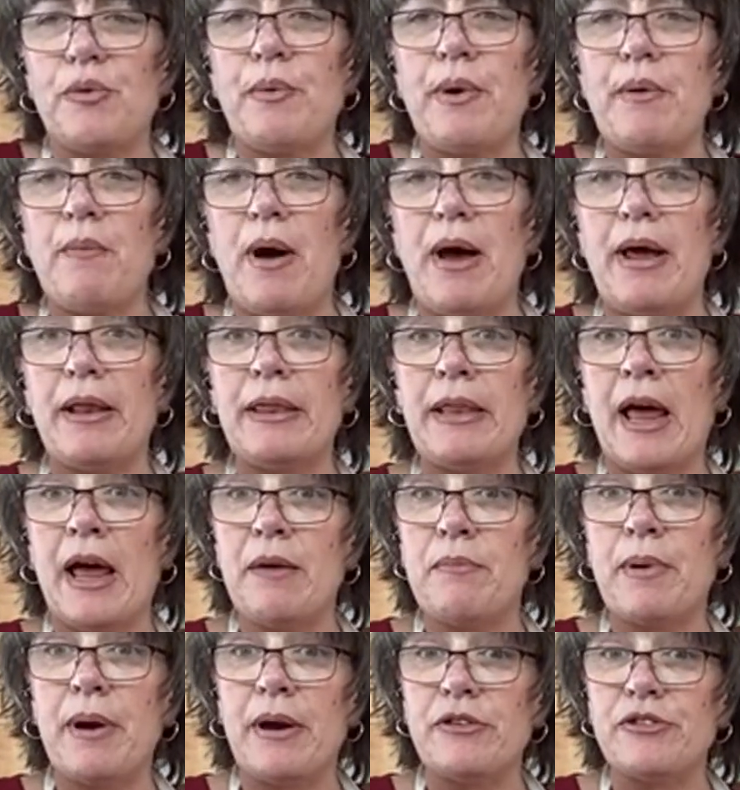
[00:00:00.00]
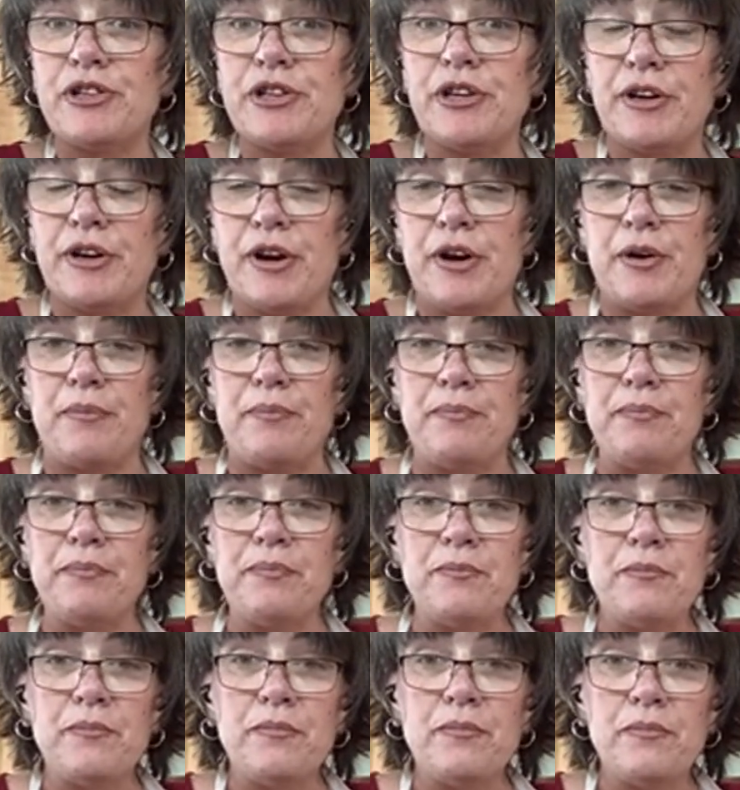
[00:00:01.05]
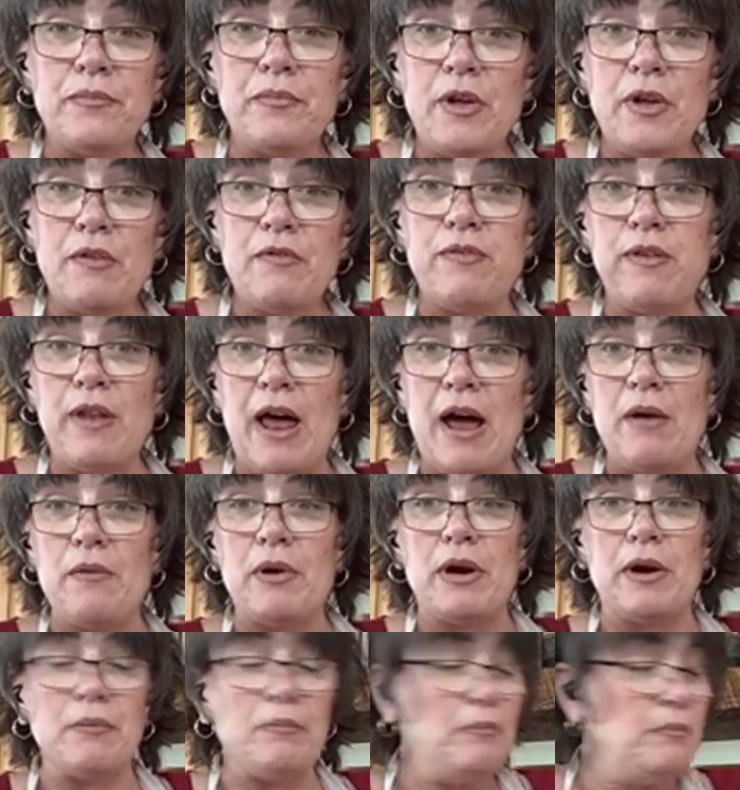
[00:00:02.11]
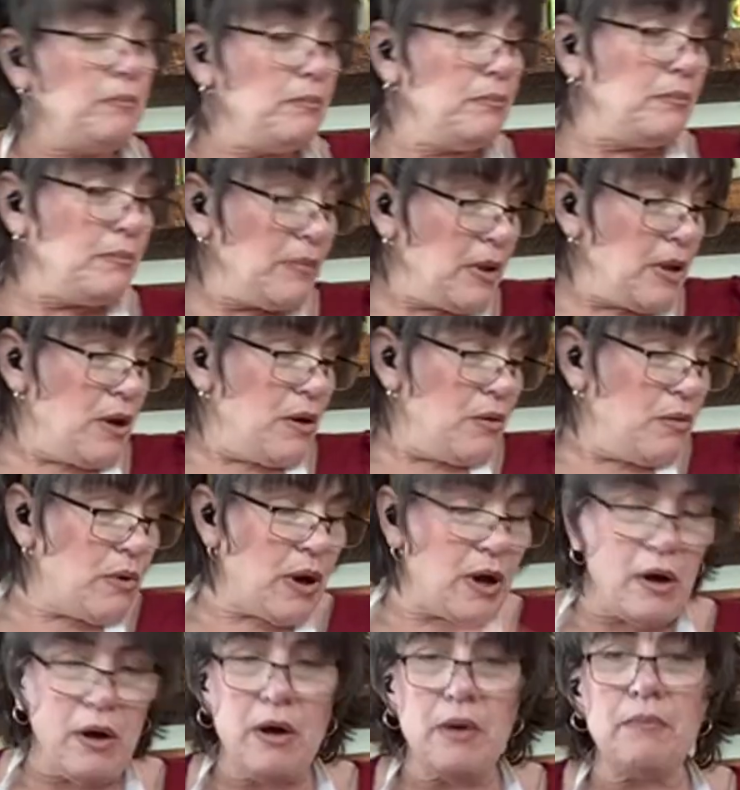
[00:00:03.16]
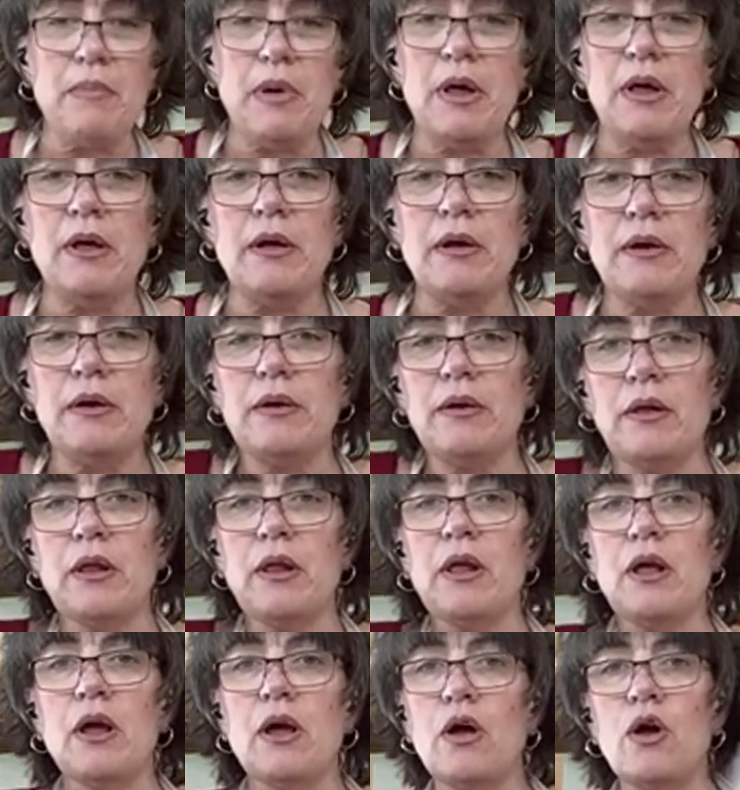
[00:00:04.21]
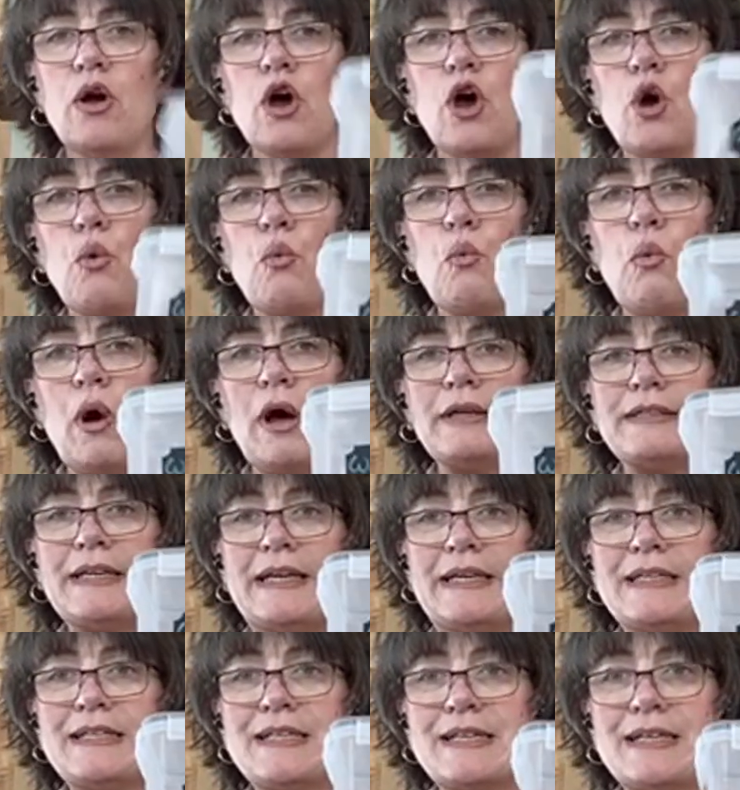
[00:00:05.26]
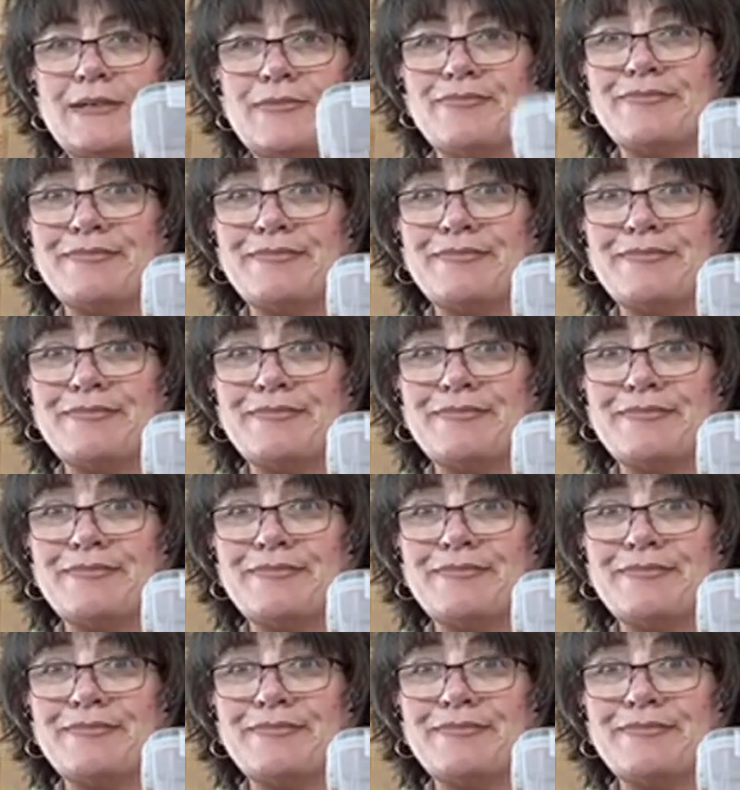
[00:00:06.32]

We want light brown sugar. Flour. Um, walnuts.